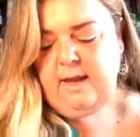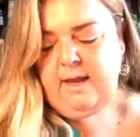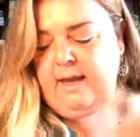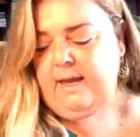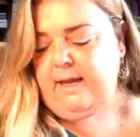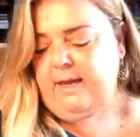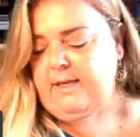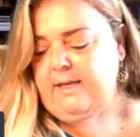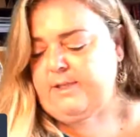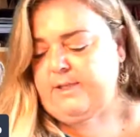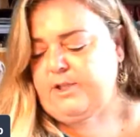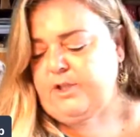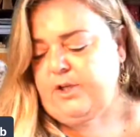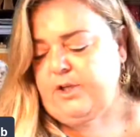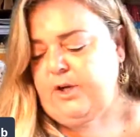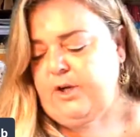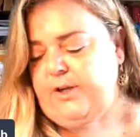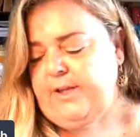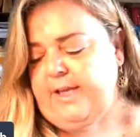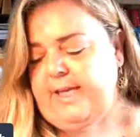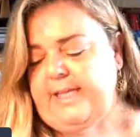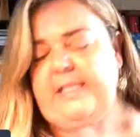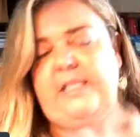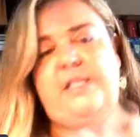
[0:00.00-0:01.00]
So
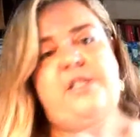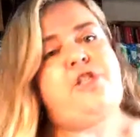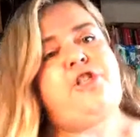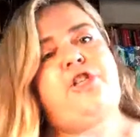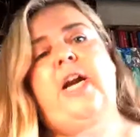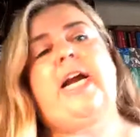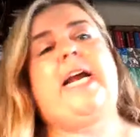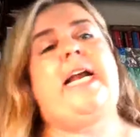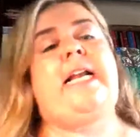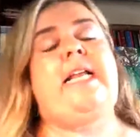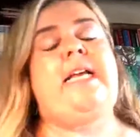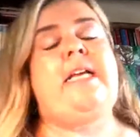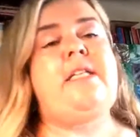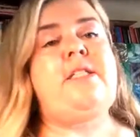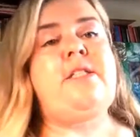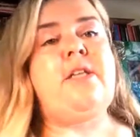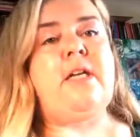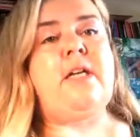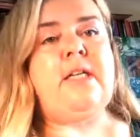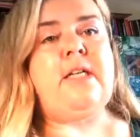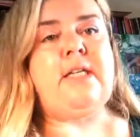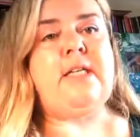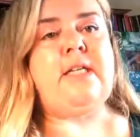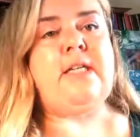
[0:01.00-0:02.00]
that's Australian
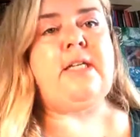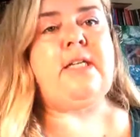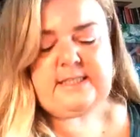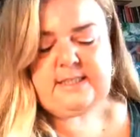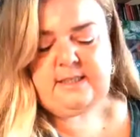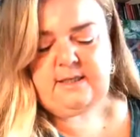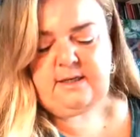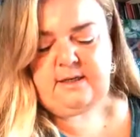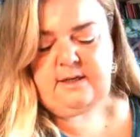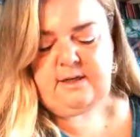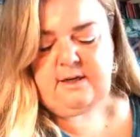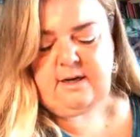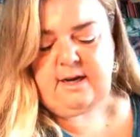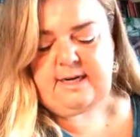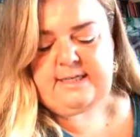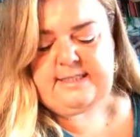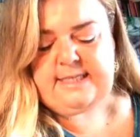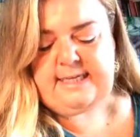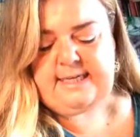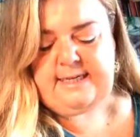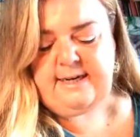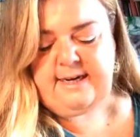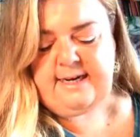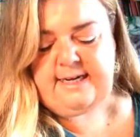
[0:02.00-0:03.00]
dollars,
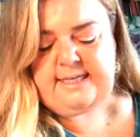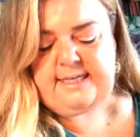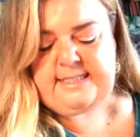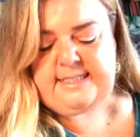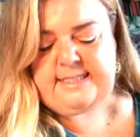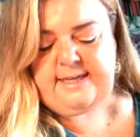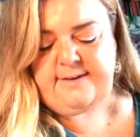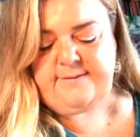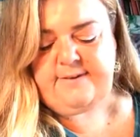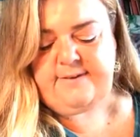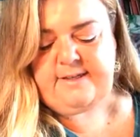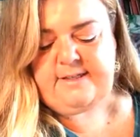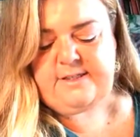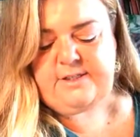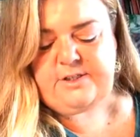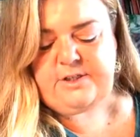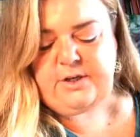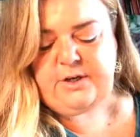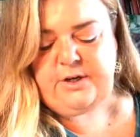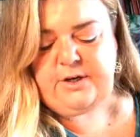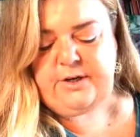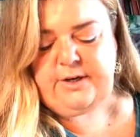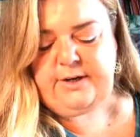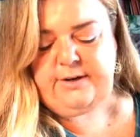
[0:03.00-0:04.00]
$19.97.
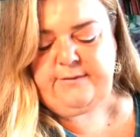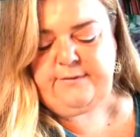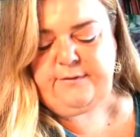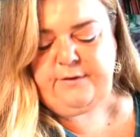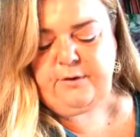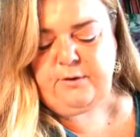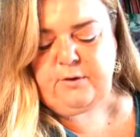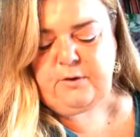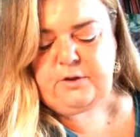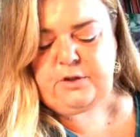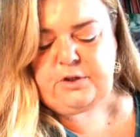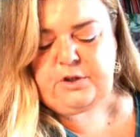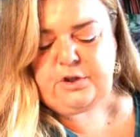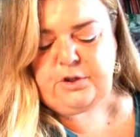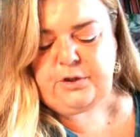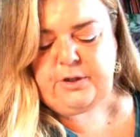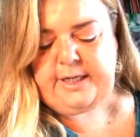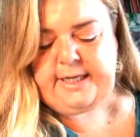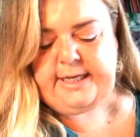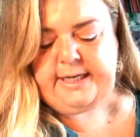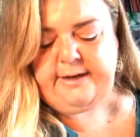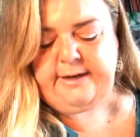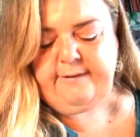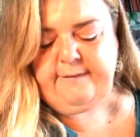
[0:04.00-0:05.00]
So if you're
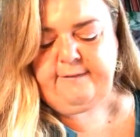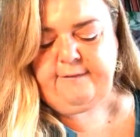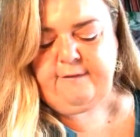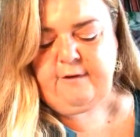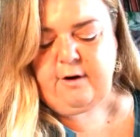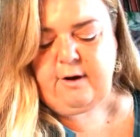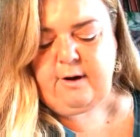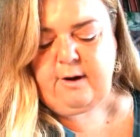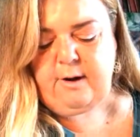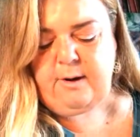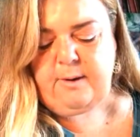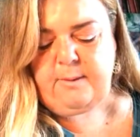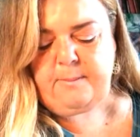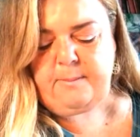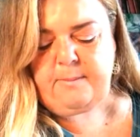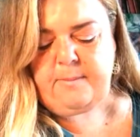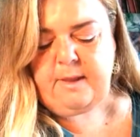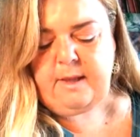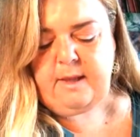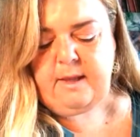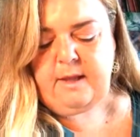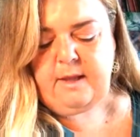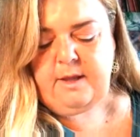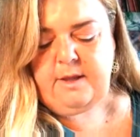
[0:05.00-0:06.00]
joining from
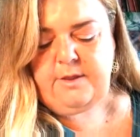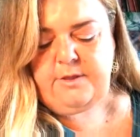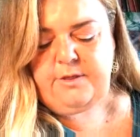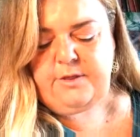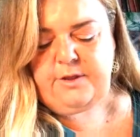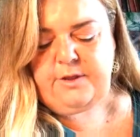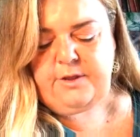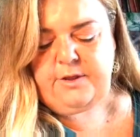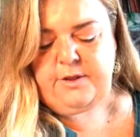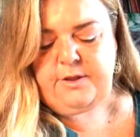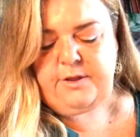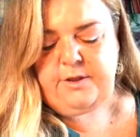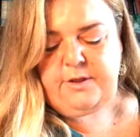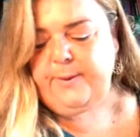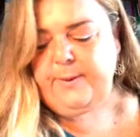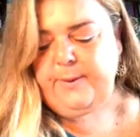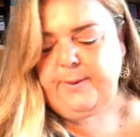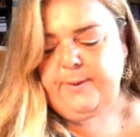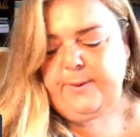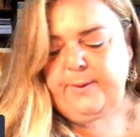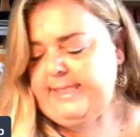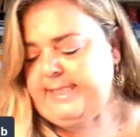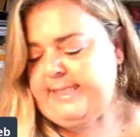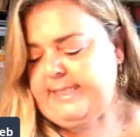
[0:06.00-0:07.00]
the
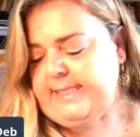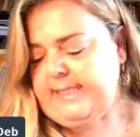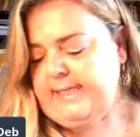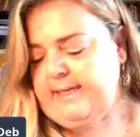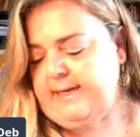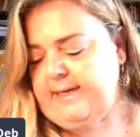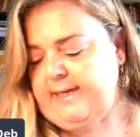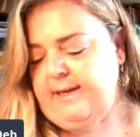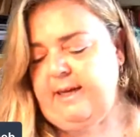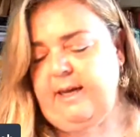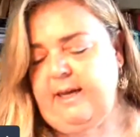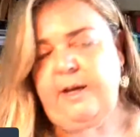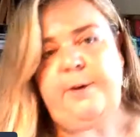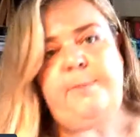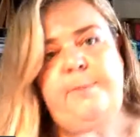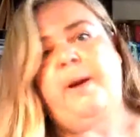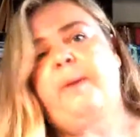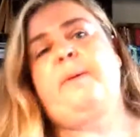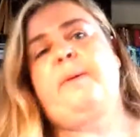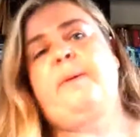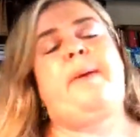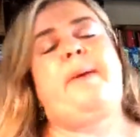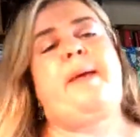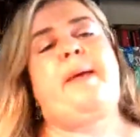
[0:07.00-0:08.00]
US, it'll
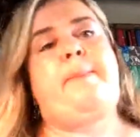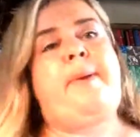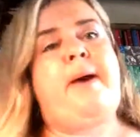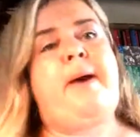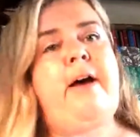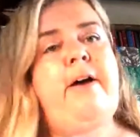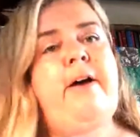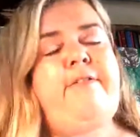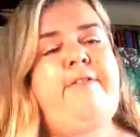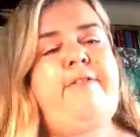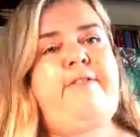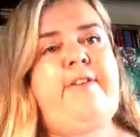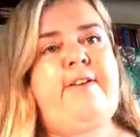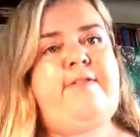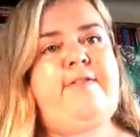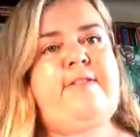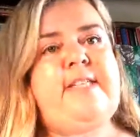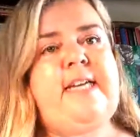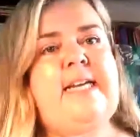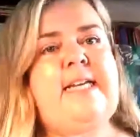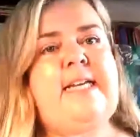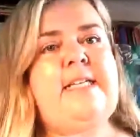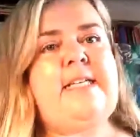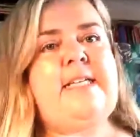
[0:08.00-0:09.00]
probably be about
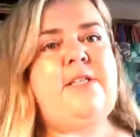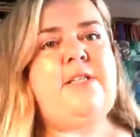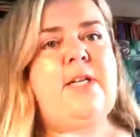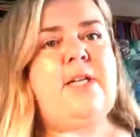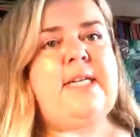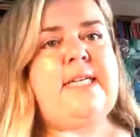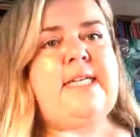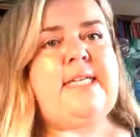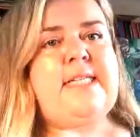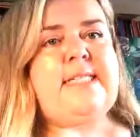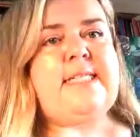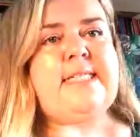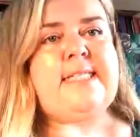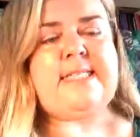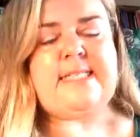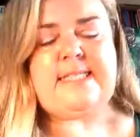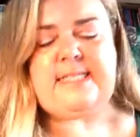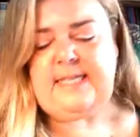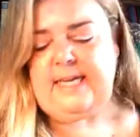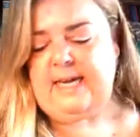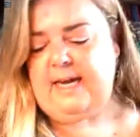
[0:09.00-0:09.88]
$15,